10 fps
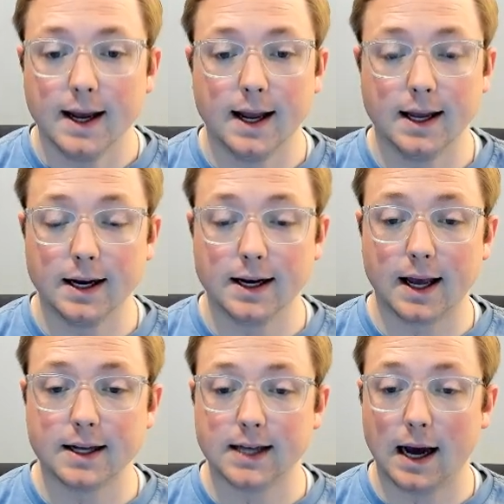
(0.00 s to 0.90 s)
It
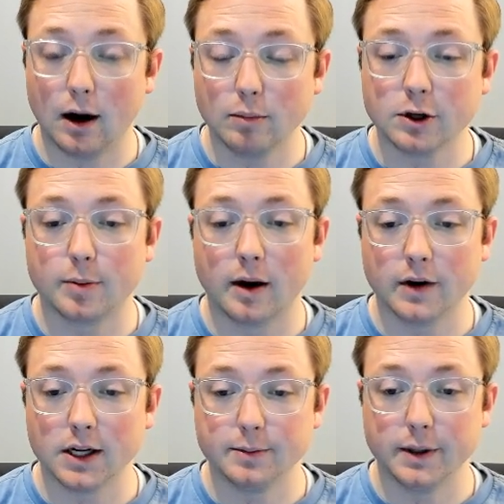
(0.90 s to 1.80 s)
indicates how much profit
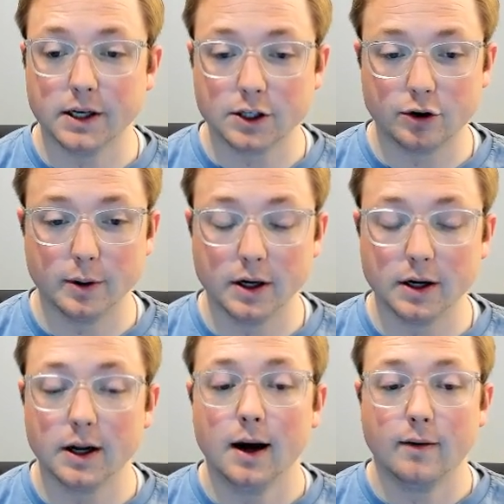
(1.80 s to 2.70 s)
is being distributed
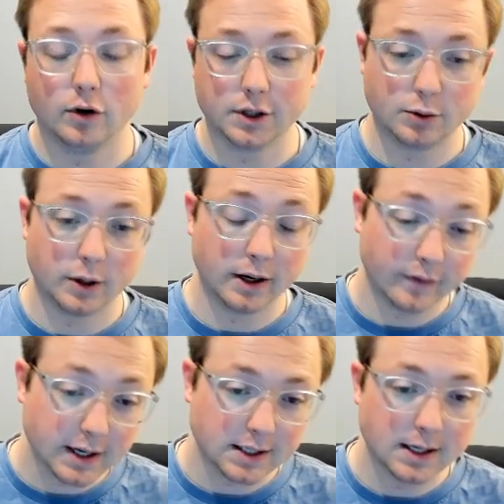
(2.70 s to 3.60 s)
versus
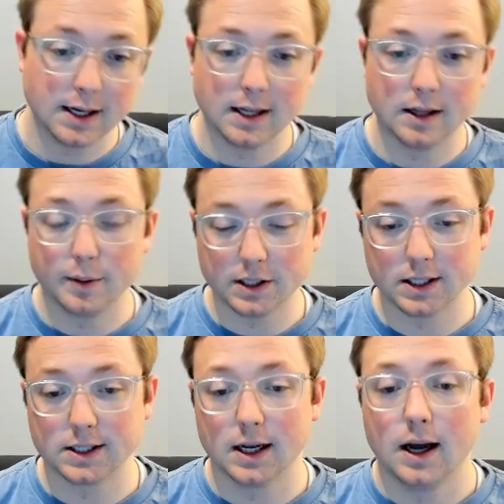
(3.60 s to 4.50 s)
reinvested in the
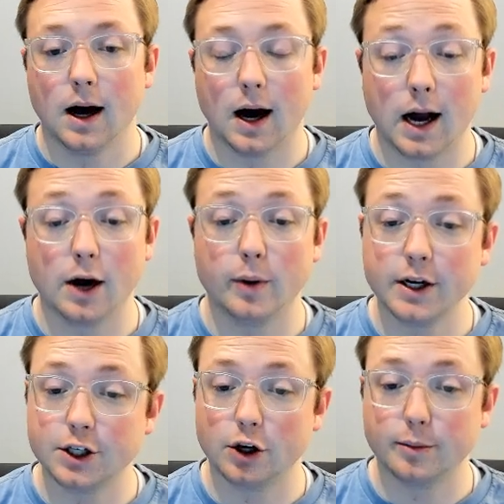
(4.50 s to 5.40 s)
business. A higher
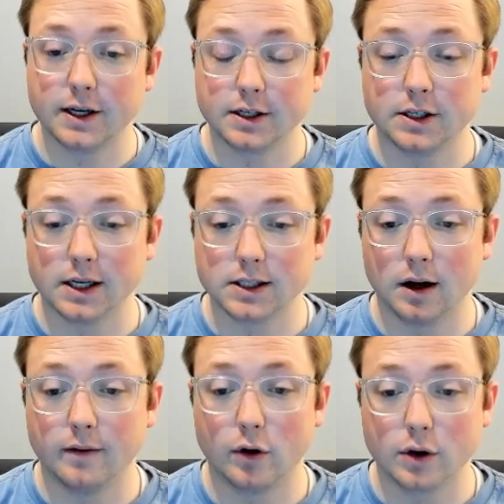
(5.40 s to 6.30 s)
ratio may suggest
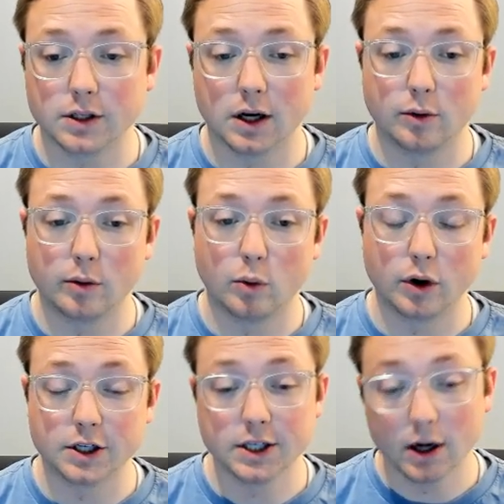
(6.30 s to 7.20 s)
a focus on
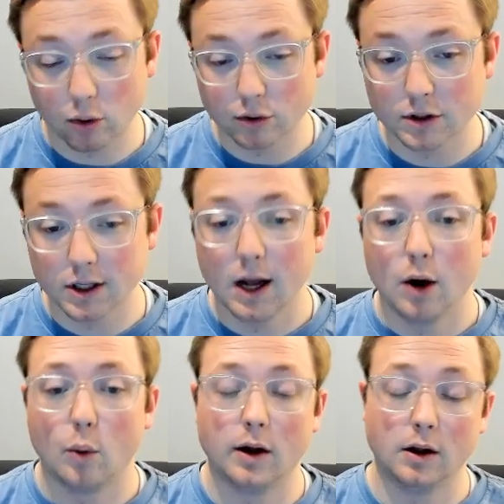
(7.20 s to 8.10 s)
rewarding shareholders,
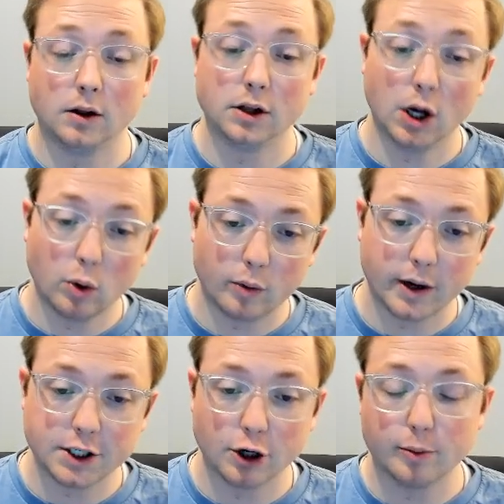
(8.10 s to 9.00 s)
while a lower
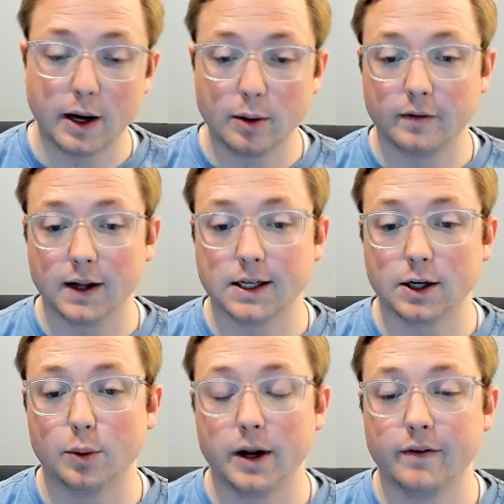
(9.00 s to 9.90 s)
ratio may reflect
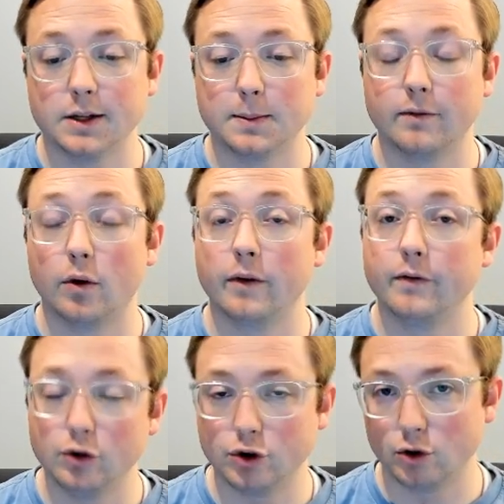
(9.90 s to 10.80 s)
reinvestment for
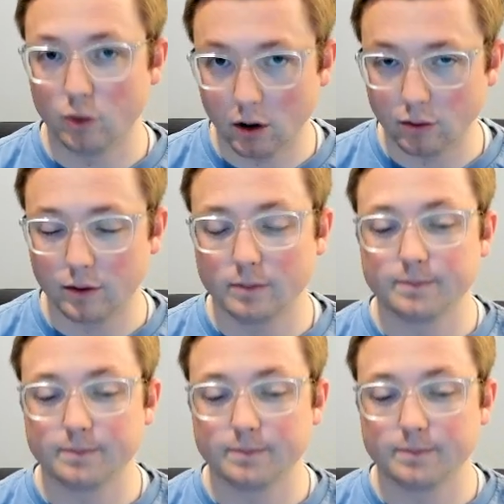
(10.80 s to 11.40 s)
future growth.